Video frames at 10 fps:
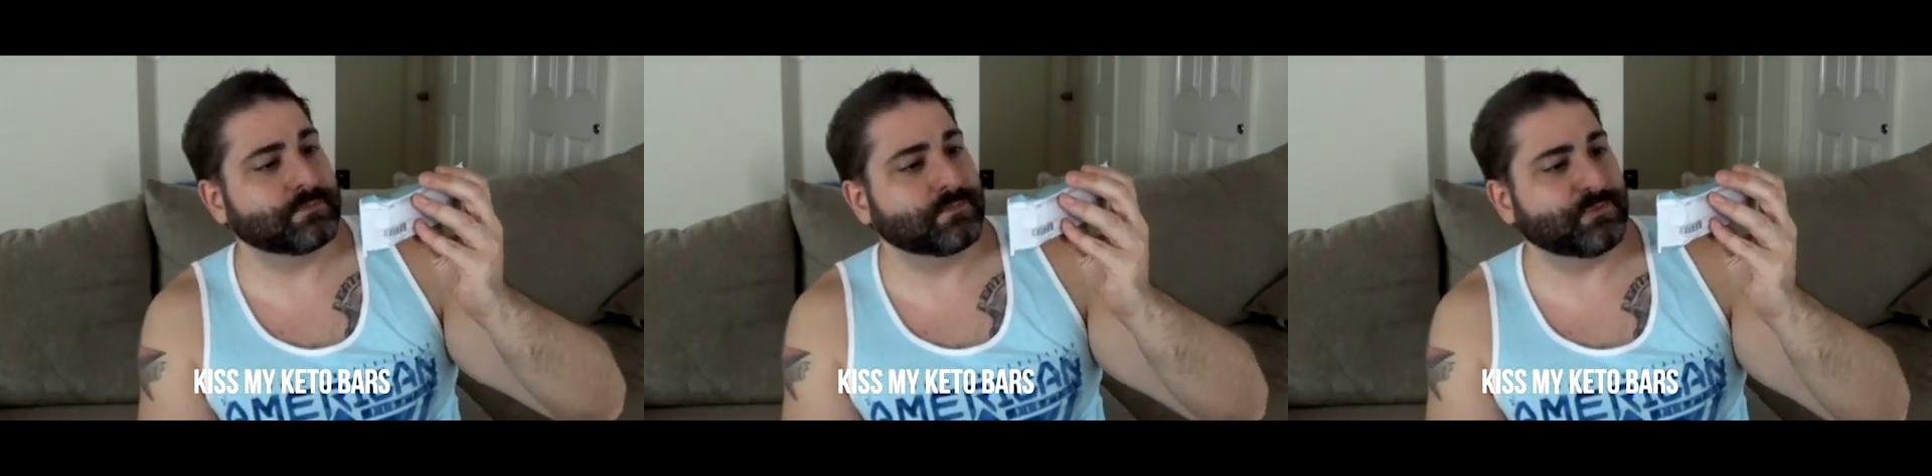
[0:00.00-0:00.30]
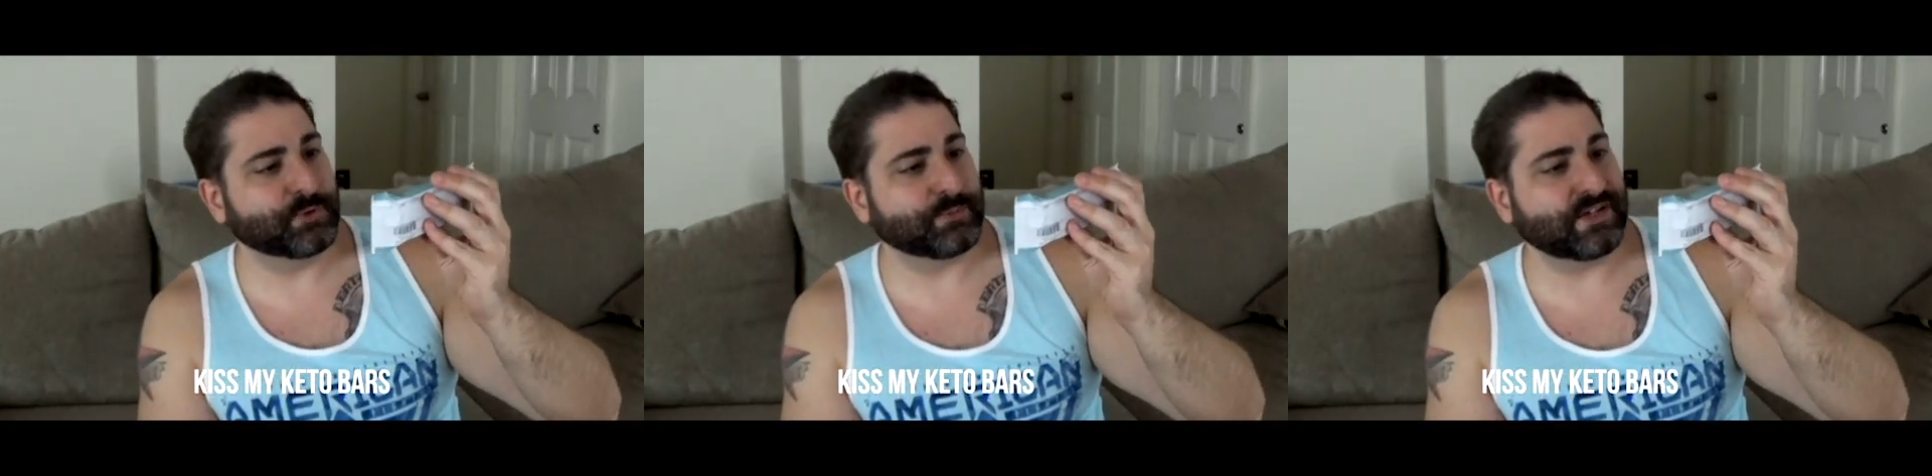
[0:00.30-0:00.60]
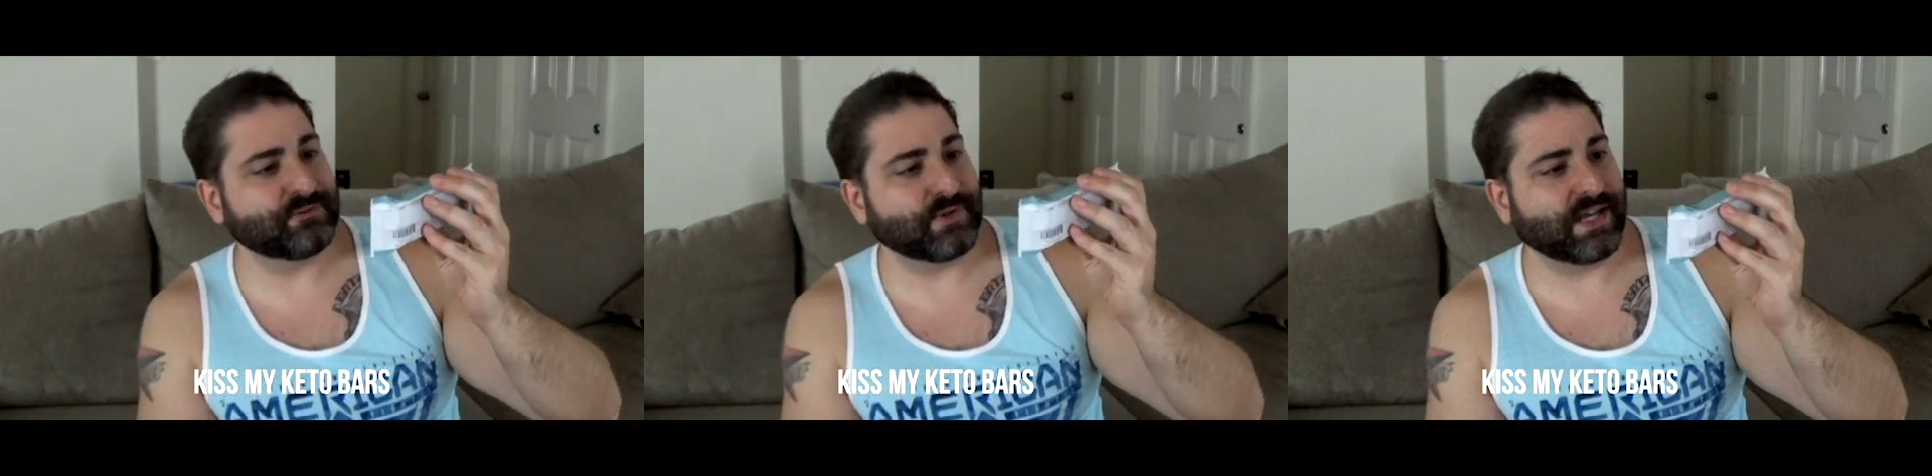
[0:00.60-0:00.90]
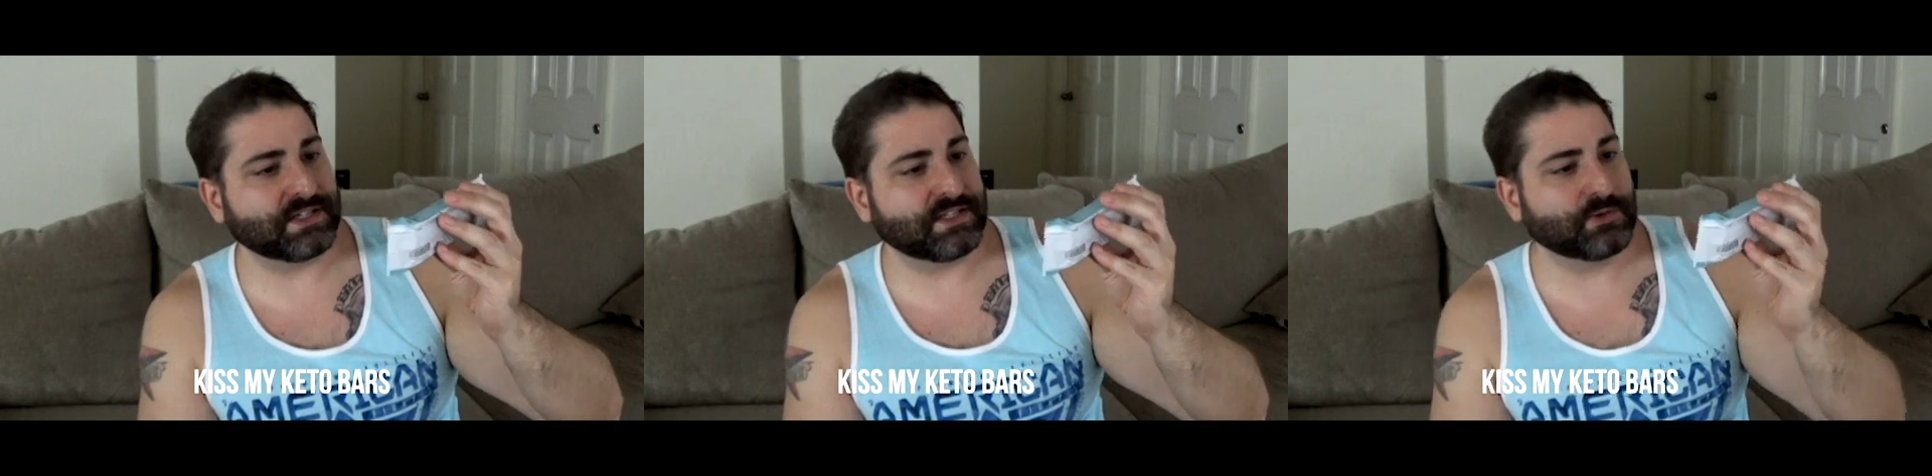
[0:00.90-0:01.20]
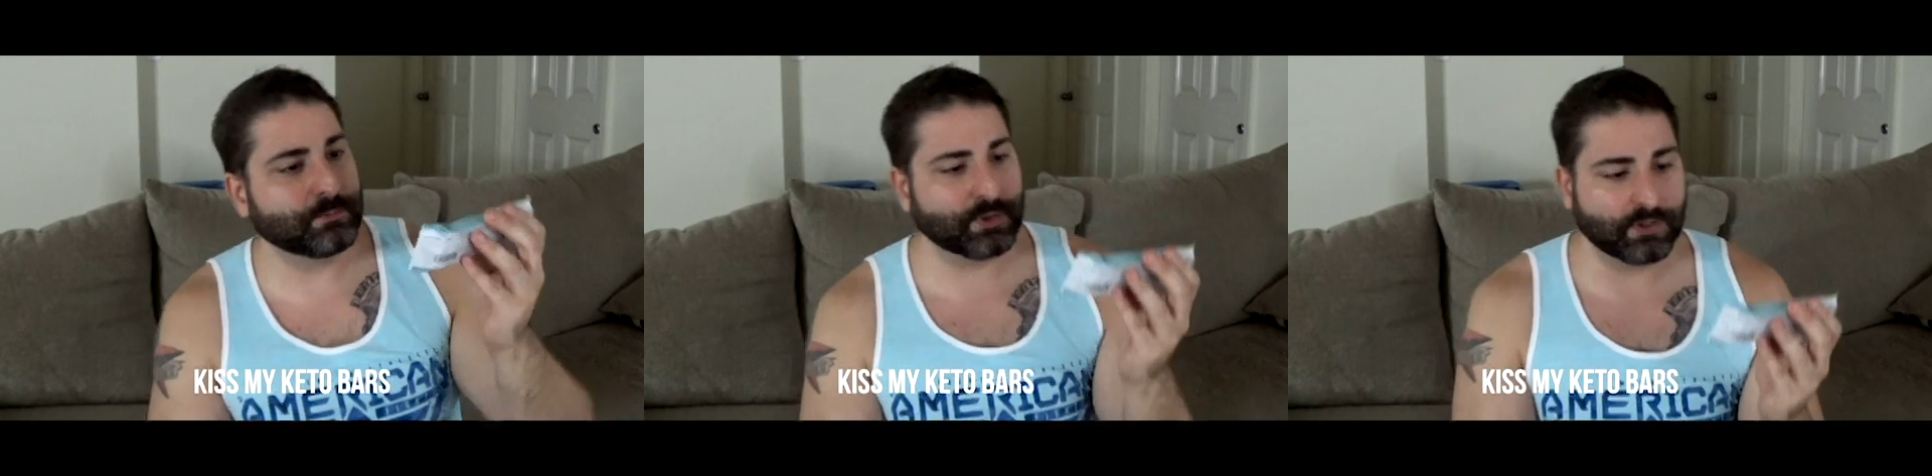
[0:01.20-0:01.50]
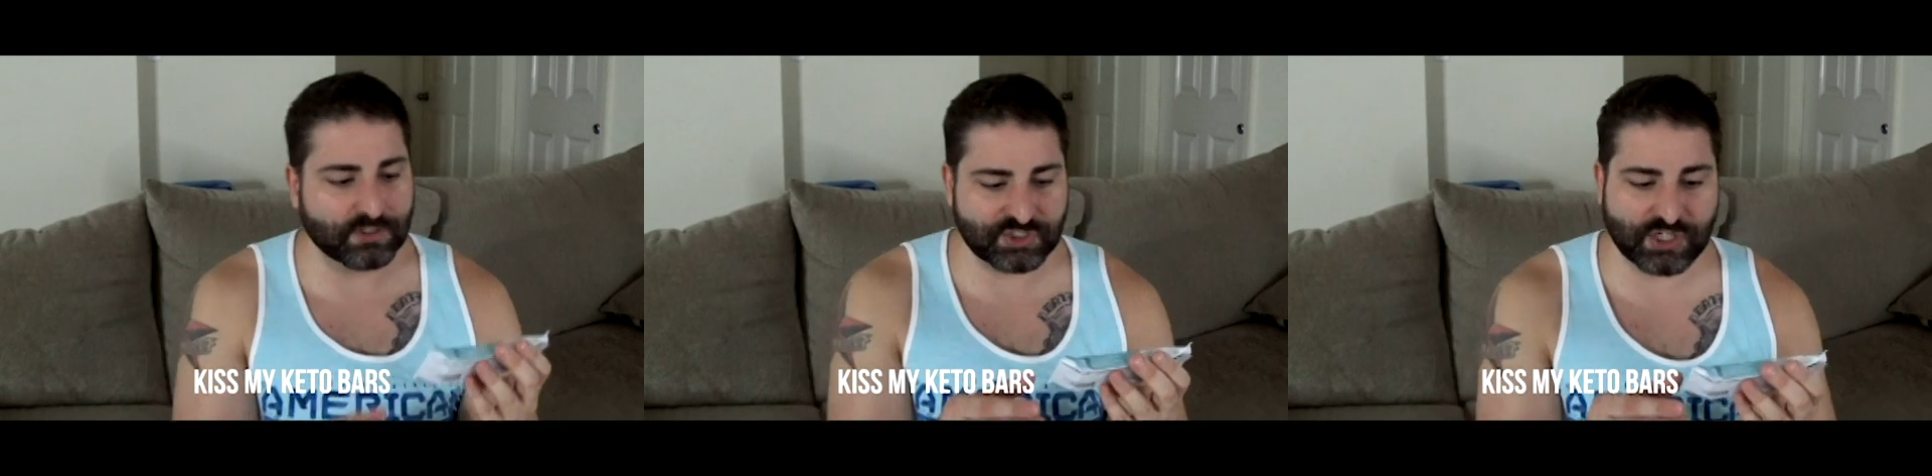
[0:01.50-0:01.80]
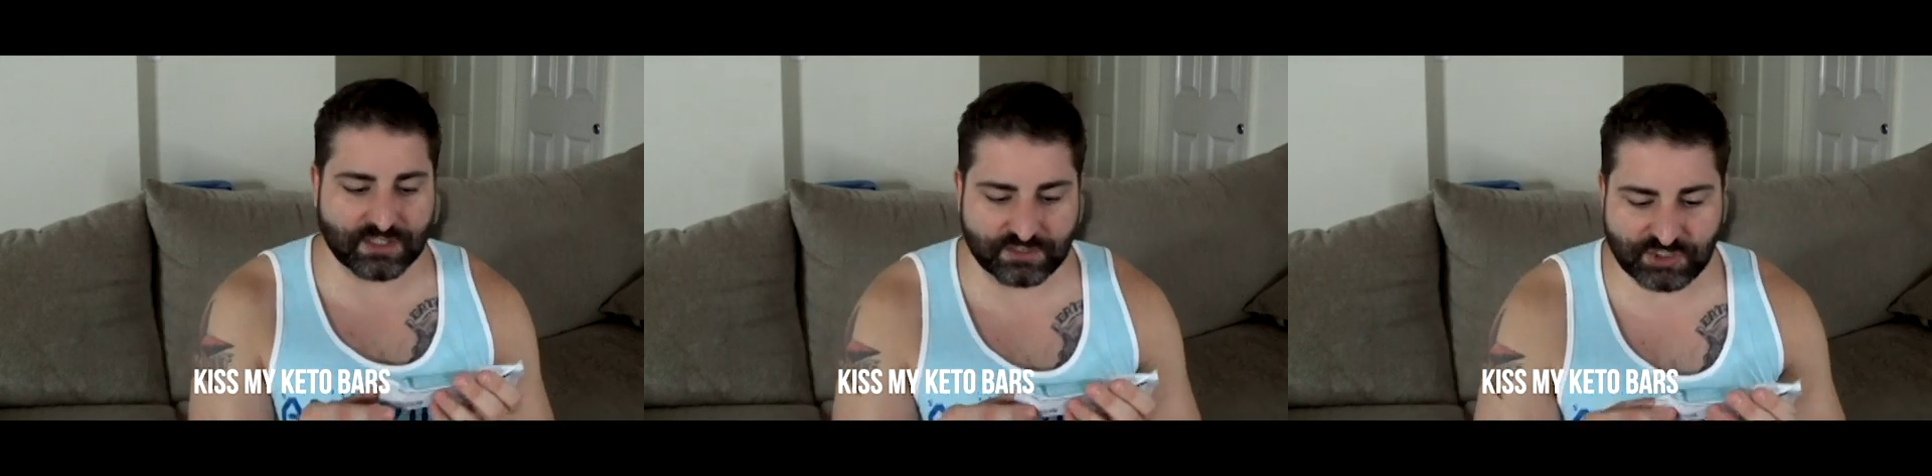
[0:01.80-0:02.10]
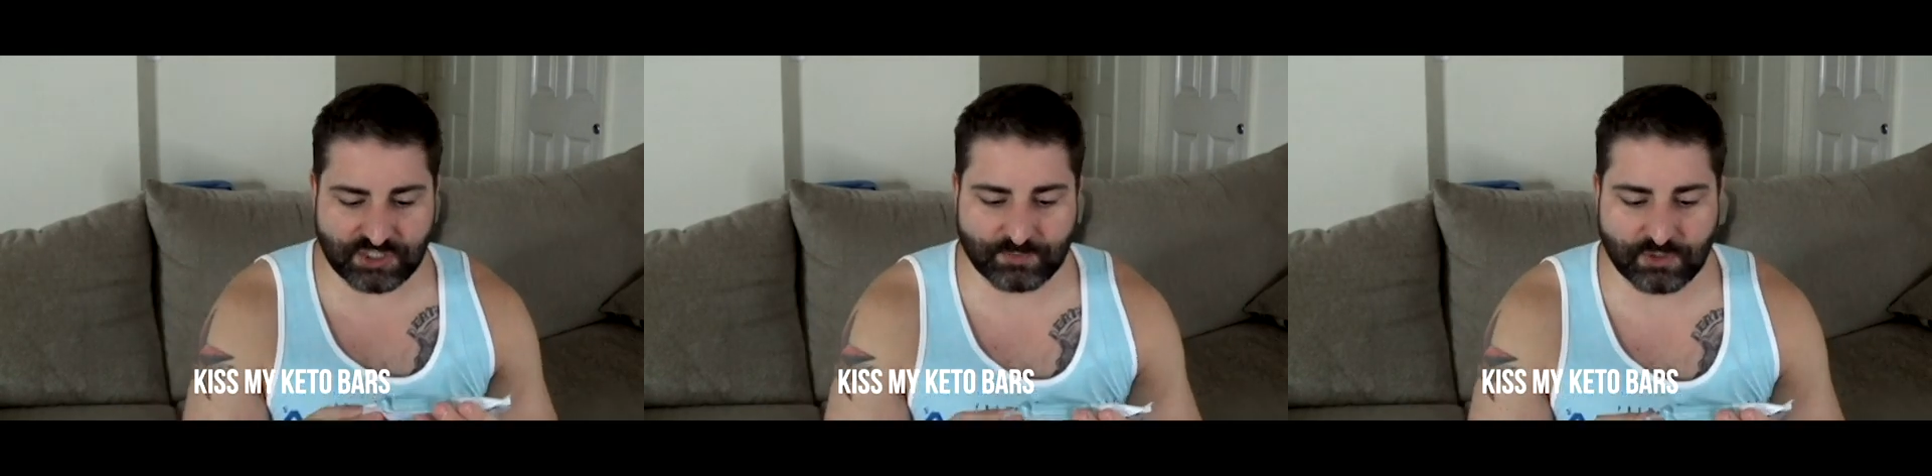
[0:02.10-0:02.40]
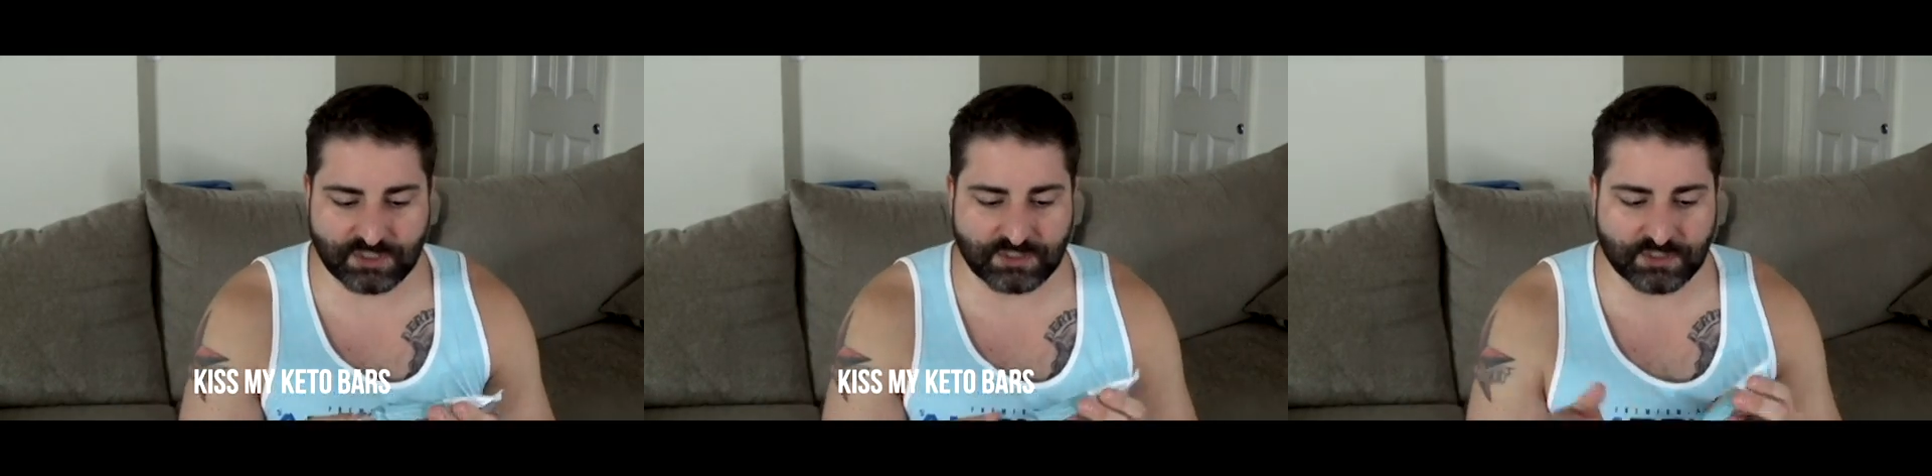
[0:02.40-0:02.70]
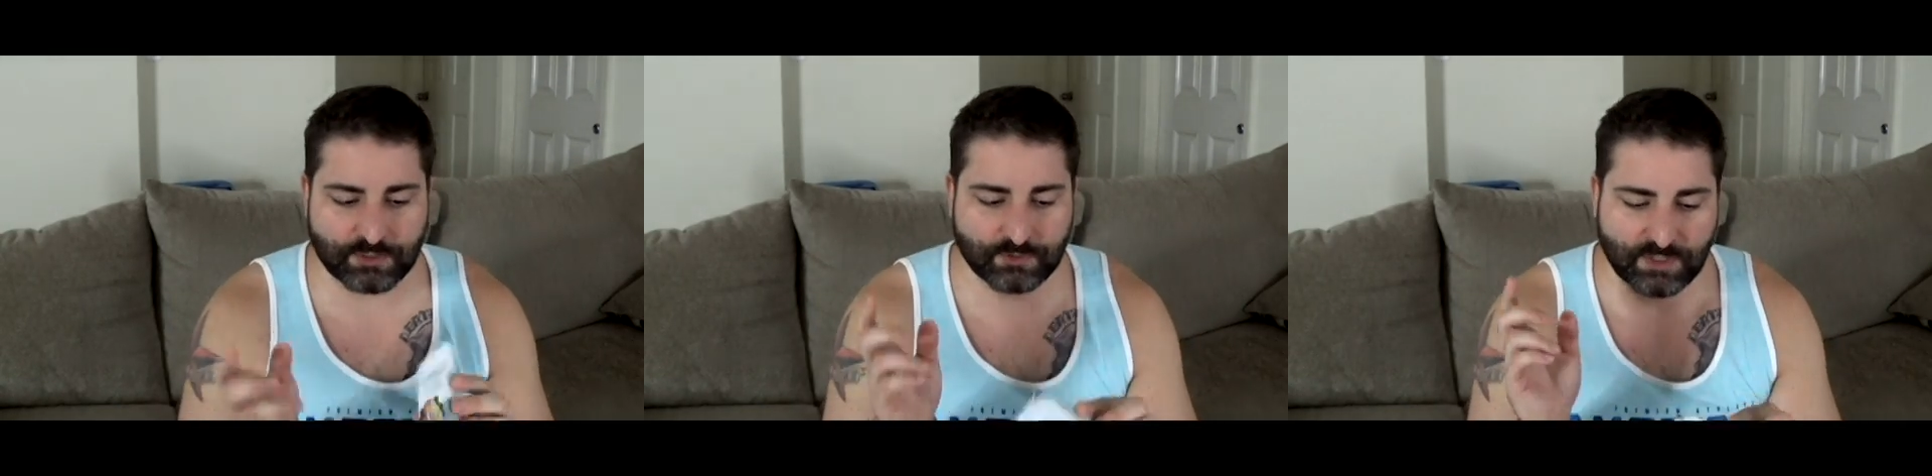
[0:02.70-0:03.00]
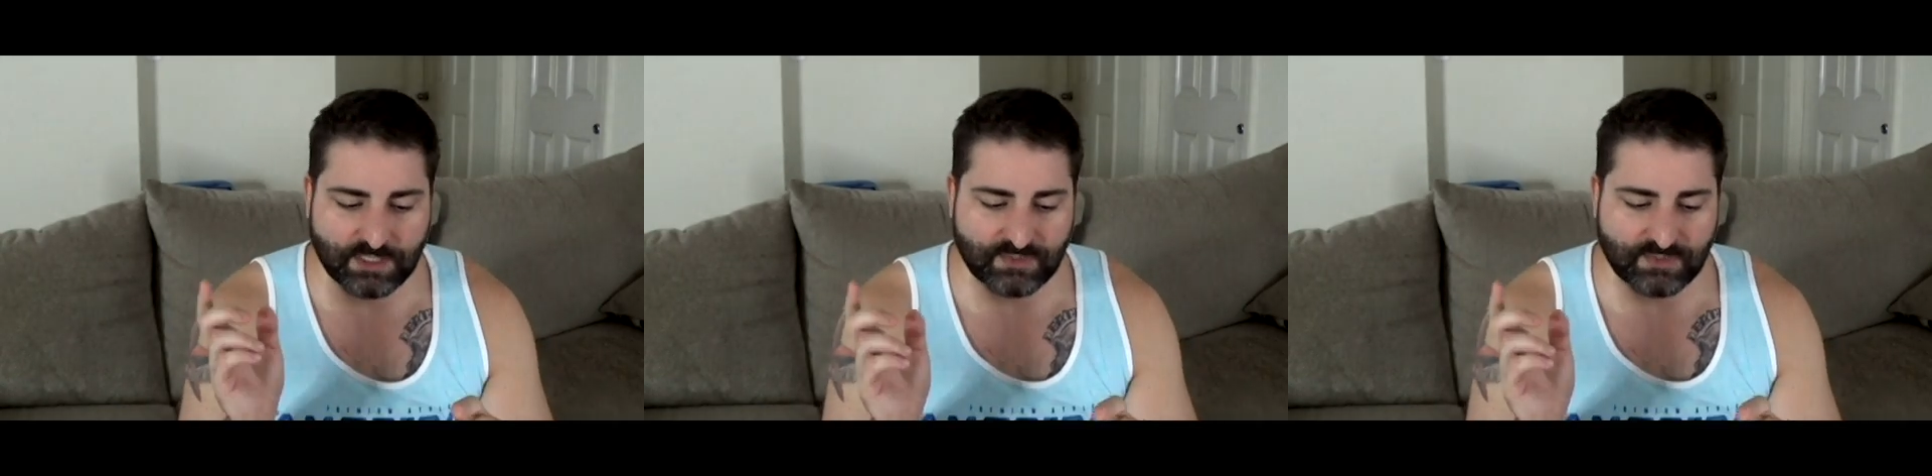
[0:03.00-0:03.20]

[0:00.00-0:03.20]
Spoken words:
fueled by fat, keto bar, chocolate chip cookie dough.